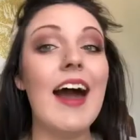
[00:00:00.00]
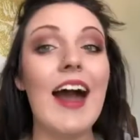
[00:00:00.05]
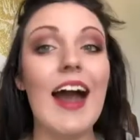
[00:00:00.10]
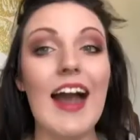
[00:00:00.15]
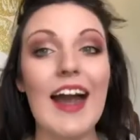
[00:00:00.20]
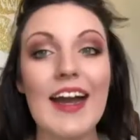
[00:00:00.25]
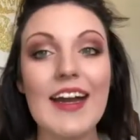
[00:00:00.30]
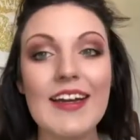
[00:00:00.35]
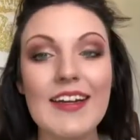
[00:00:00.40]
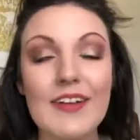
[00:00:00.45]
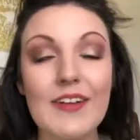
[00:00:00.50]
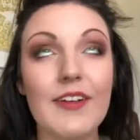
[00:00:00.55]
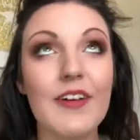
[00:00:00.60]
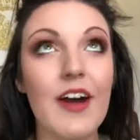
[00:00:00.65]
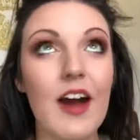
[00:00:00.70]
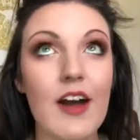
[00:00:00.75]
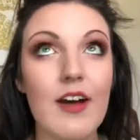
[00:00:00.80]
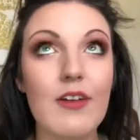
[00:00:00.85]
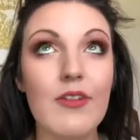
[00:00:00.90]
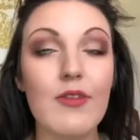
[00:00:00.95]
I
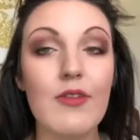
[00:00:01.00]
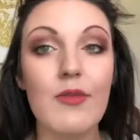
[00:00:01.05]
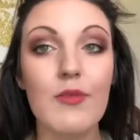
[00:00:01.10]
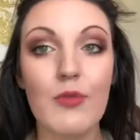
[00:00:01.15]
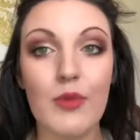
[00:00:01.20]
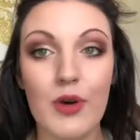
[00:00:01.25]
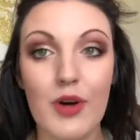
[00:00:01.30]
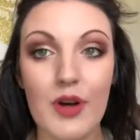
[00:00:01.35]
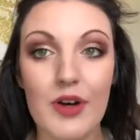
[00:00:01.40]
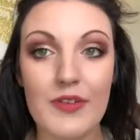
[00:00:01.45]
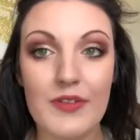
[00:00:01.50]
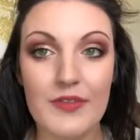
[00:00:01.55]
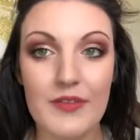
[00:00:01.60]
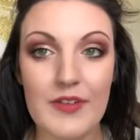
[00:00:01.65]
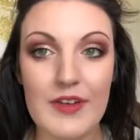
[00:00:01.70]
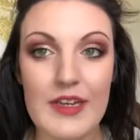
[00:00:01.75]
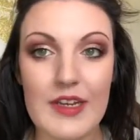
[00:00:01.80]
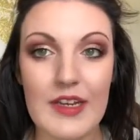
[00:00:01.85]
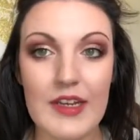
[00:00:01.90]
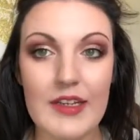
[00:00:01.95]
love
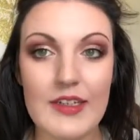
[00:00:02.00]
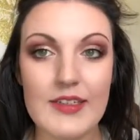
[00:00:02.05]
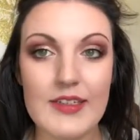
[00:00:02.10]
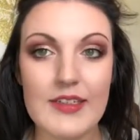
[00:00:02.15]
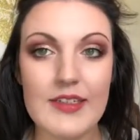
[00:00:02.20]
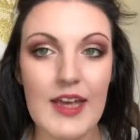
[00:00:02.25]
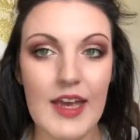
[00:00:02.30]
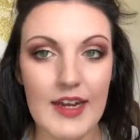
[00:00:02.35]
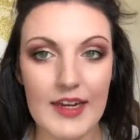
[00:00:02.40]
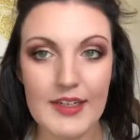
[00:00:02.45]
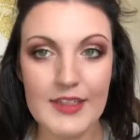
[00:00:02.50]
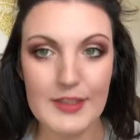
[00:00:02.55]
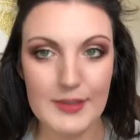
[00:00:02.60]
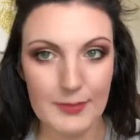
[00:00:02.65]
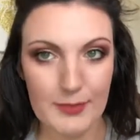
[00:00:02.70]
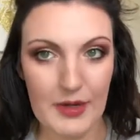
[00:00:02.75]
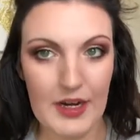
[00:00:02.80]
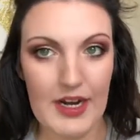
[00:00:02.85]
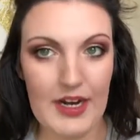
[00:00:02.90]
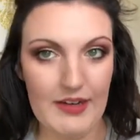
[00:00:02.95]
Morphe's setting
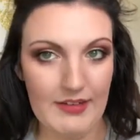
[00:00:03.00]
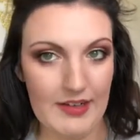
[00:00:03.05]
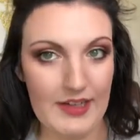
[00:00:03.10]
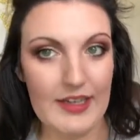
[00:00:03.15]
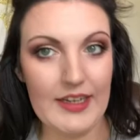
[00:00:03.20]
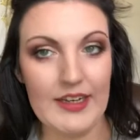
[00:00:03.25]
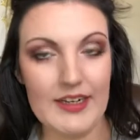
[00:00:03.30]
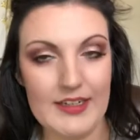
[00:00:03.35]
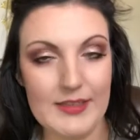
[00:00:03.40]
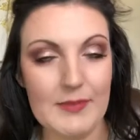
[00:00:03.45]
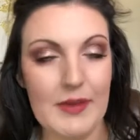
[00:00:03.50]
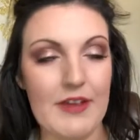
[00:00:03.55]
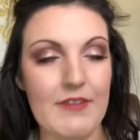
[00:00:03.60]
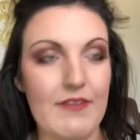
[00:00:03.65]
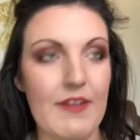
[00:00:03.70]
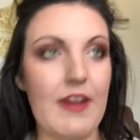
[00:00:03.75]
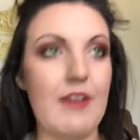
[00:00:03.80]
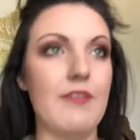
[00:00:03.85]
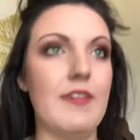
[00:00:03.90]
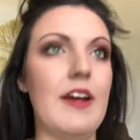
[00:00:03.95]
spray. Like, it is my
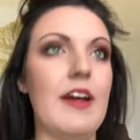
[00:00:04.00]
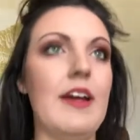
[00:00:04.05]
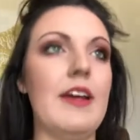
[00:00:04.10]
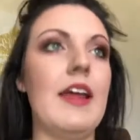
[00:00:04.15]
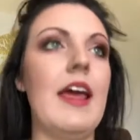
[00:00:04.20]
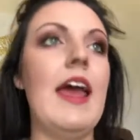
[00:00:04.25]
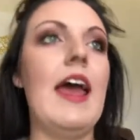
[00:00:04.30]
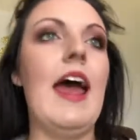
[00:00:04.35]
favorite.